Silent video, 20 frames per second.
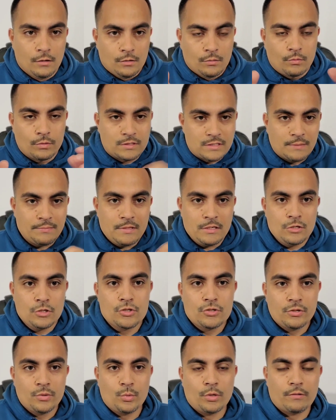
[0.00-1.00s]
when something
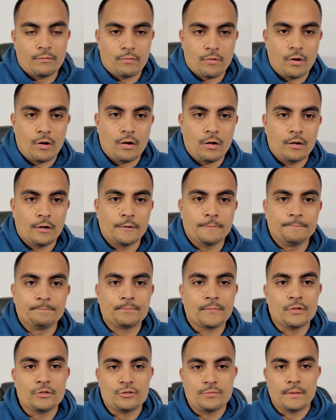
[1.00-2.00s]
usually went wrong,
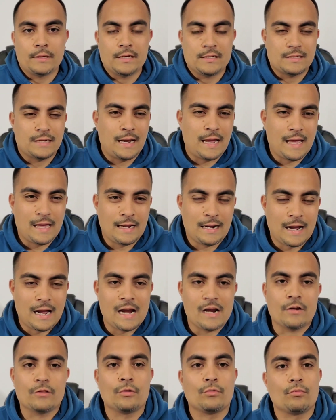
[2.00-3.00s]
it was because I had
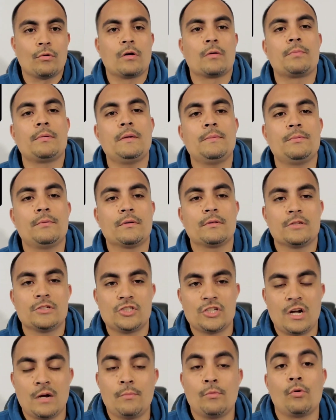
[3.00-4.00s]
hired the wrong people on the
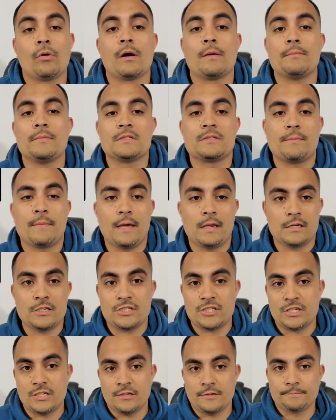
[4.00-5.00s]
job, or I
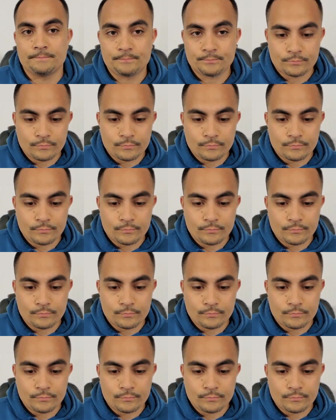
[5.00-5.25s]
mismanaged it,